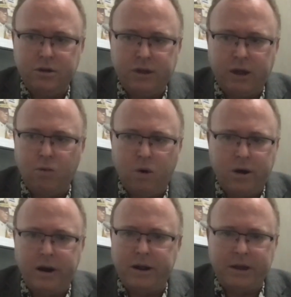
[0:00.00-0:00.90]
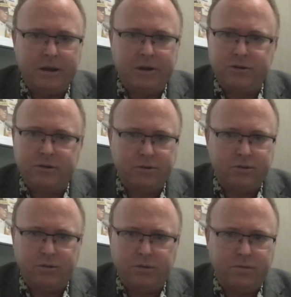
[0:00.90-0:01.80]
they want an end
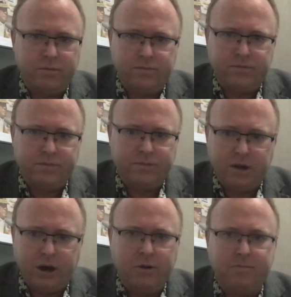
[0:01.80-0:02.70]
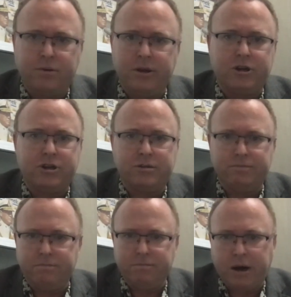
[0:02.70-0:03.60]
to unabridged
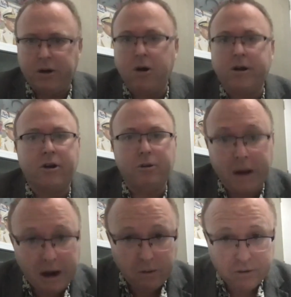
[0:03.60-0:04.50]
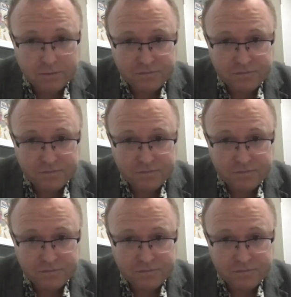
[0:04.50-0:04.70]
monarchical power.